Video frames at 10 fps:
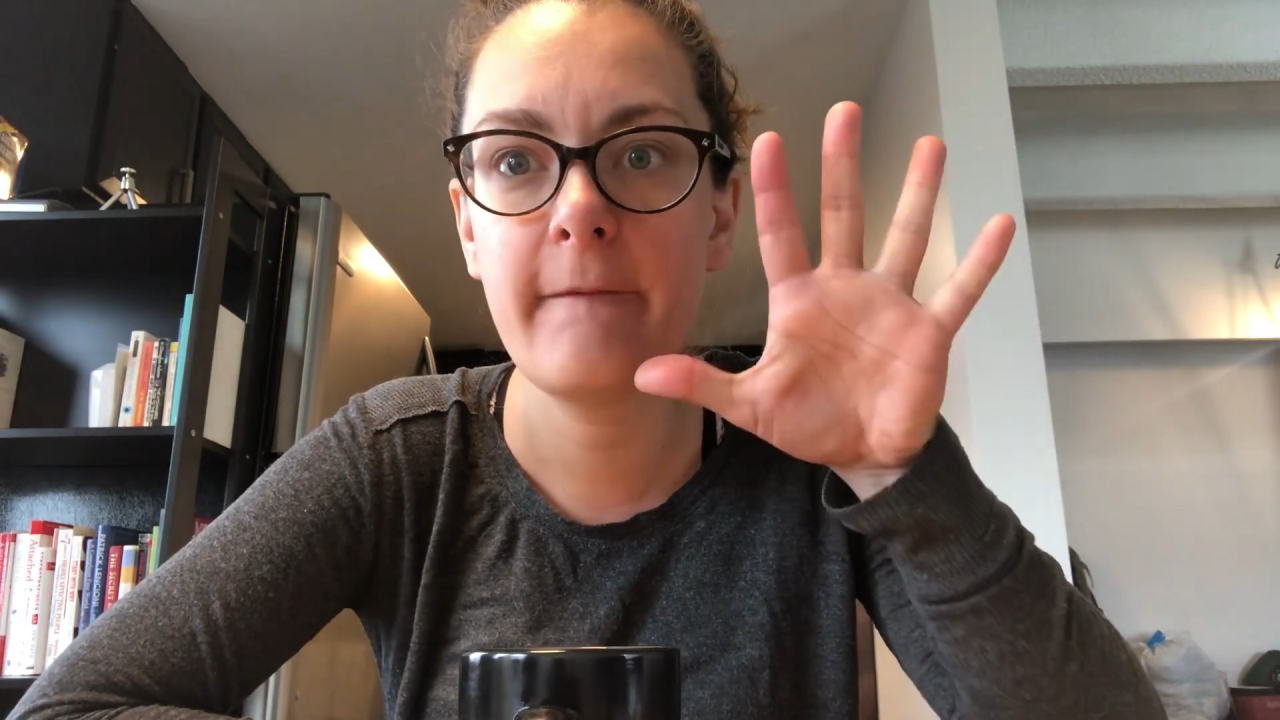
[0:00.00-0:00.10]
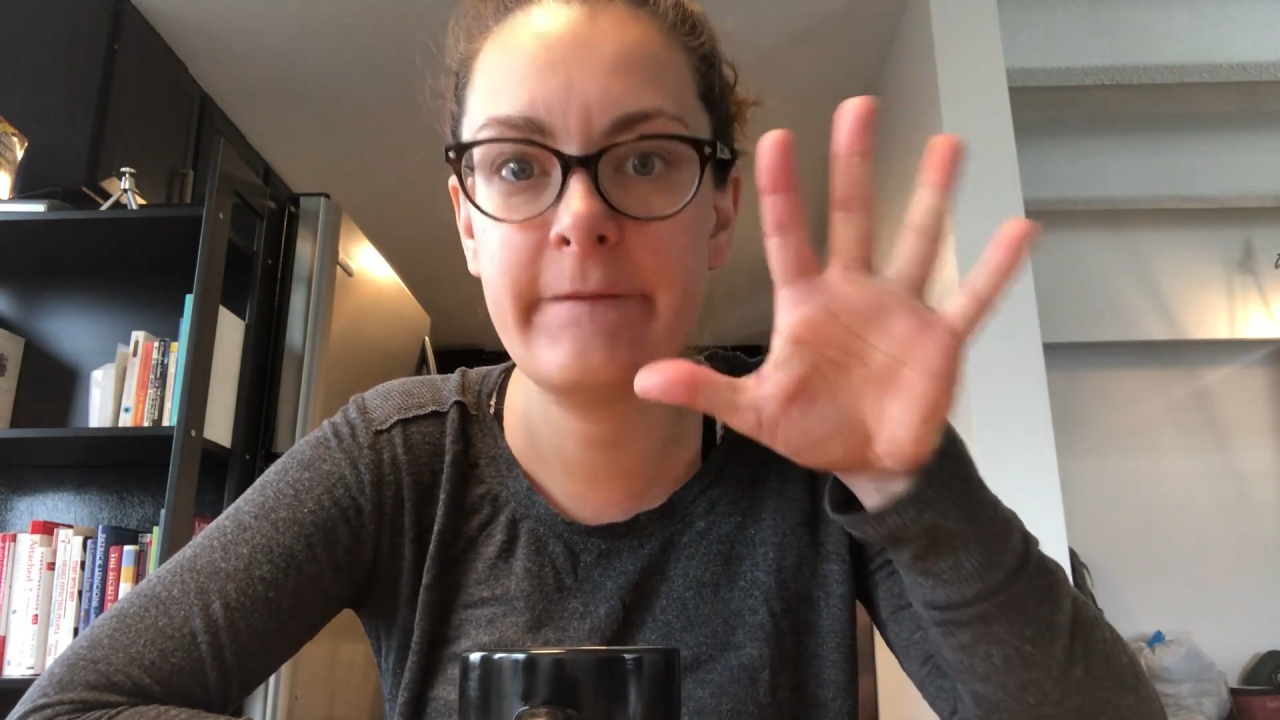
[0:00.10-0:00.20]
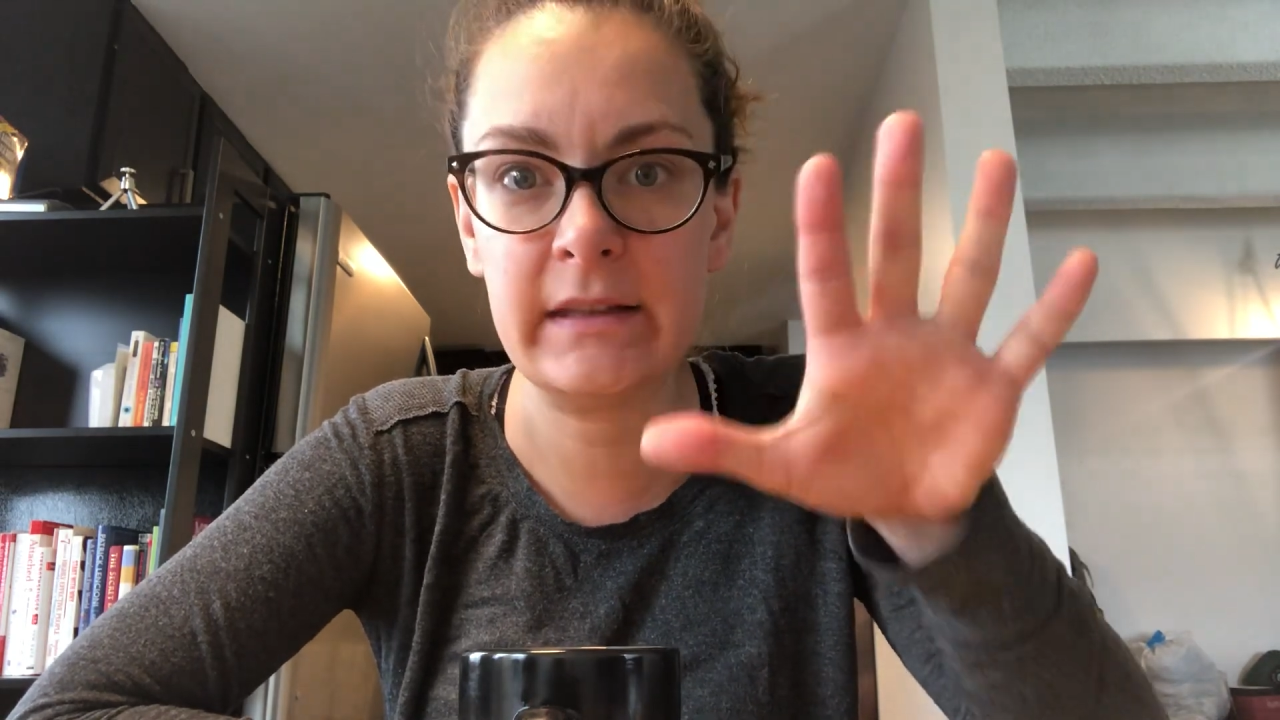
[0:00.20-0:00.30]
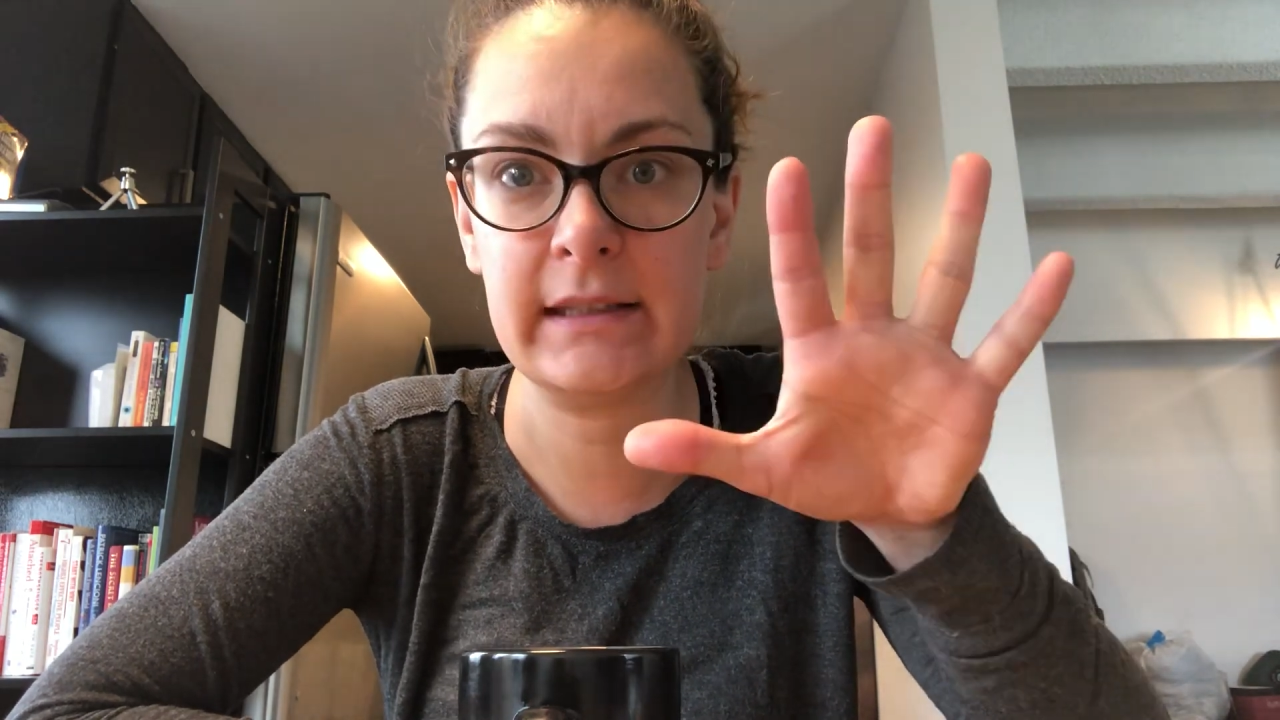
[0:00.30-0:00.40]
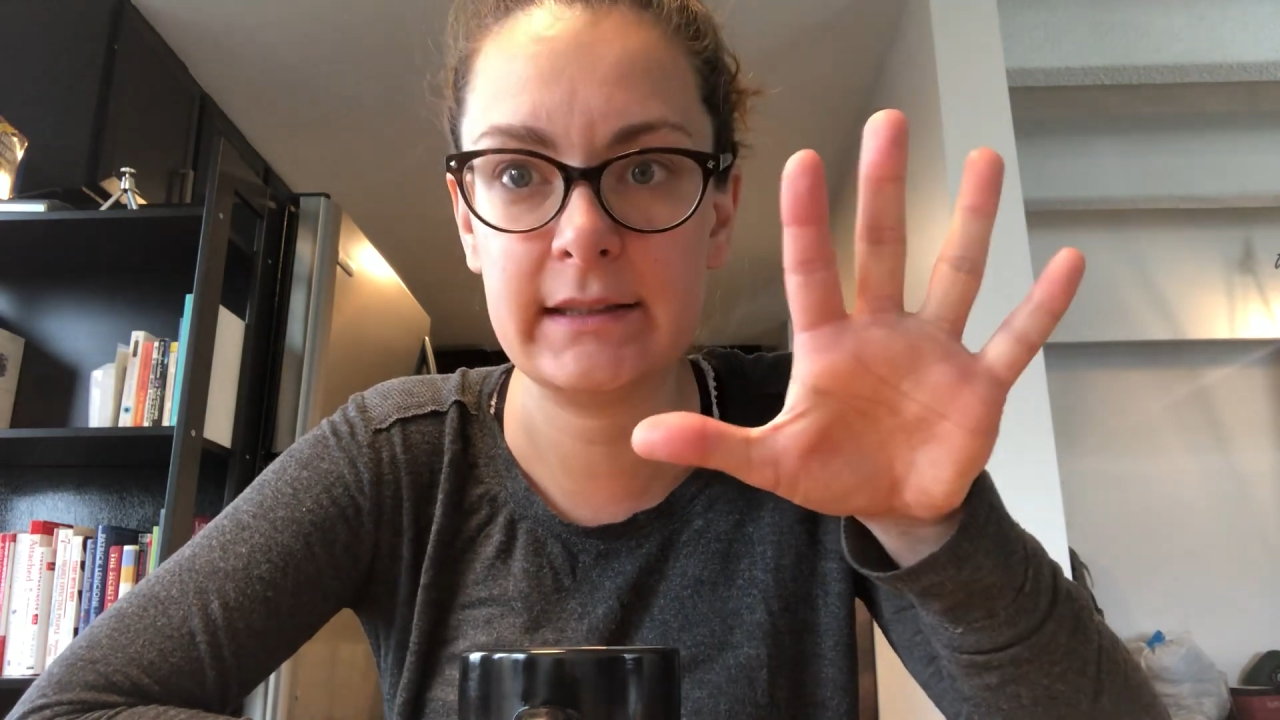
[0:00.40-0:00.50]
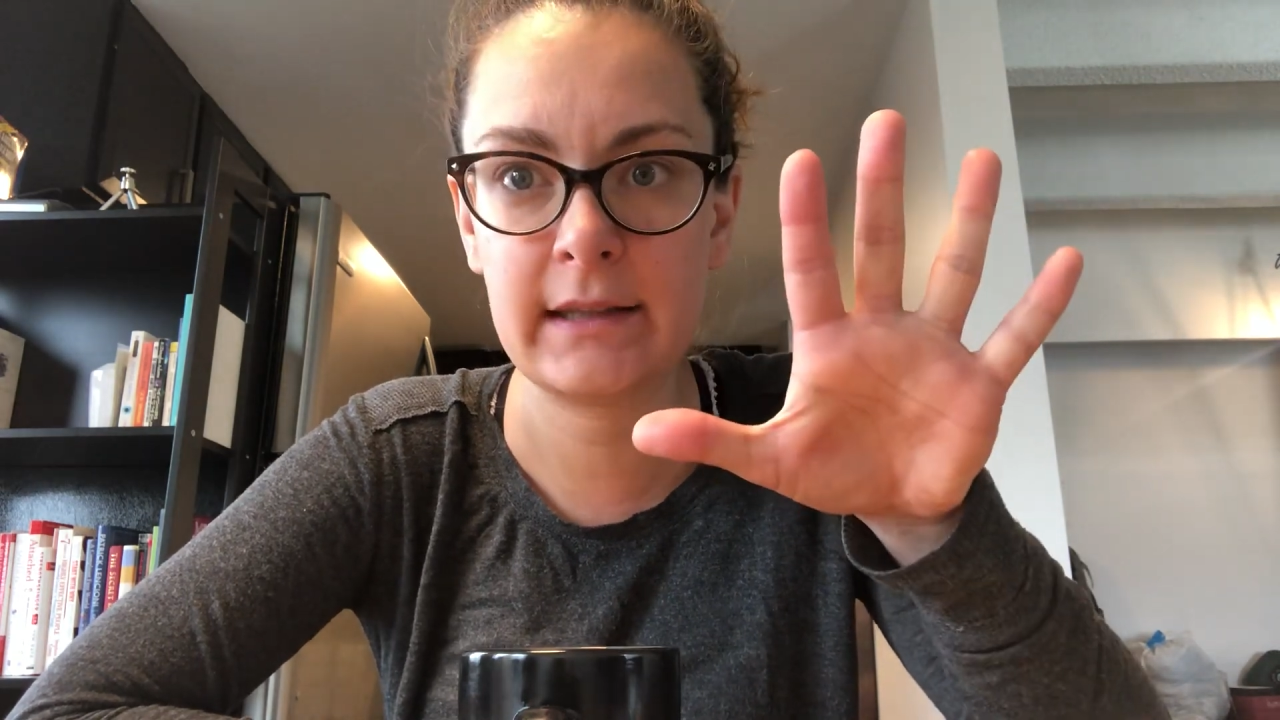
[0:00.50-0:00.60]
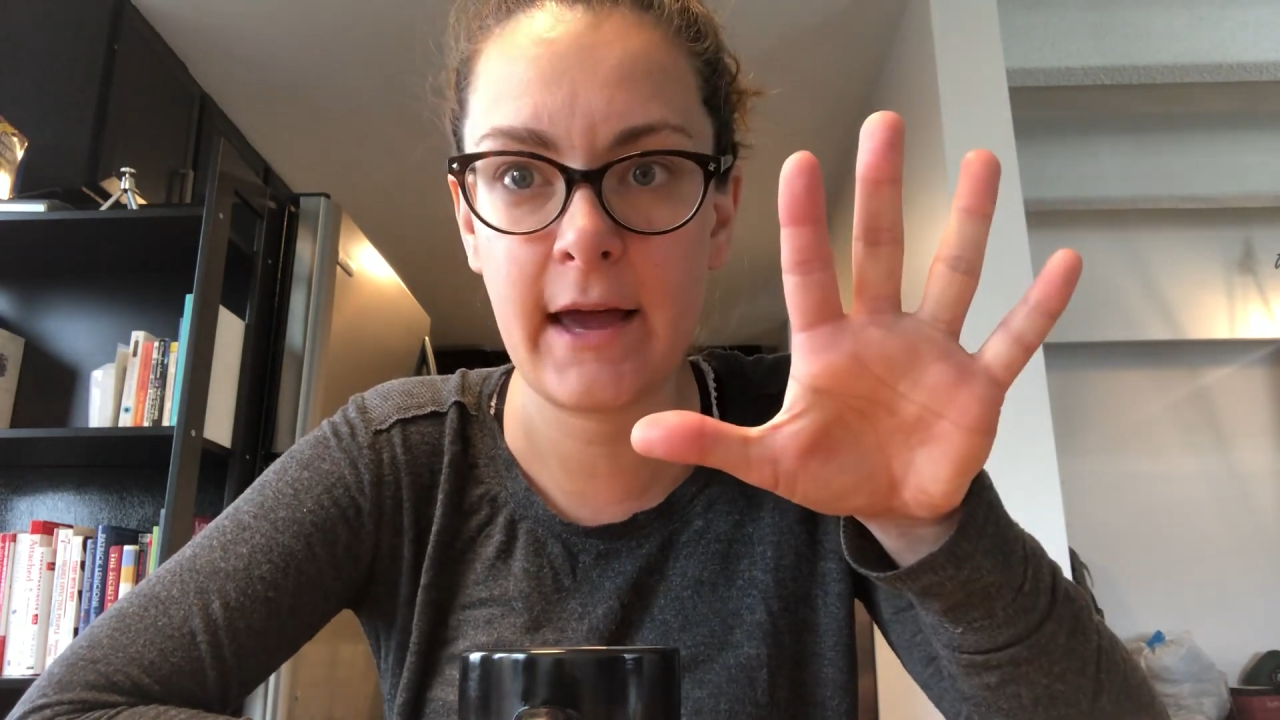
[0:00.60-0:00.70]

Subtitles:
visits